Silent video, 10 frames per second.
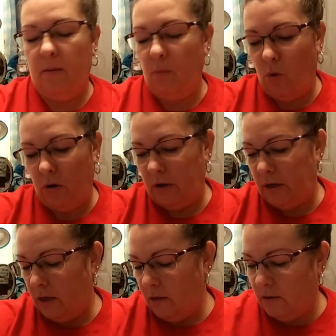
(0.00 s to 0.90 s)
I'm
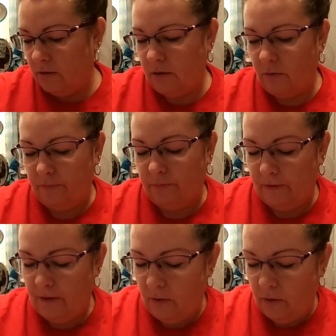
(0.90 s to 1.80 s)
quirky, so
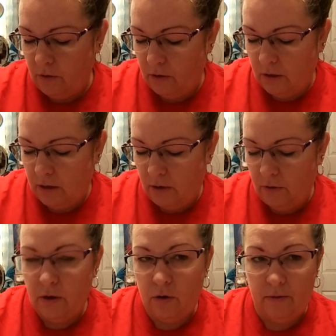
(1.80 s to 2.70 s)
I'm going to
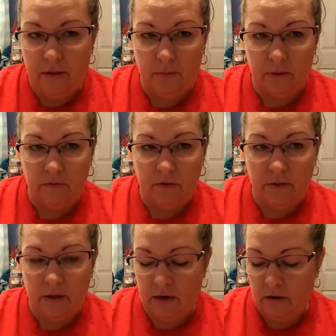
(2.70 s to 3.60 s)
carry on. I think I'm going to leave
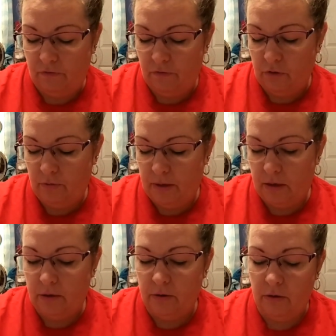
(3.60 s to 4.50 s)
that light off for a little
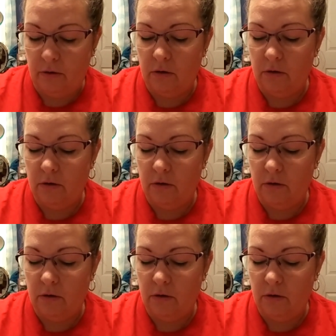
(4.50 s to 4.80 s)
bit here.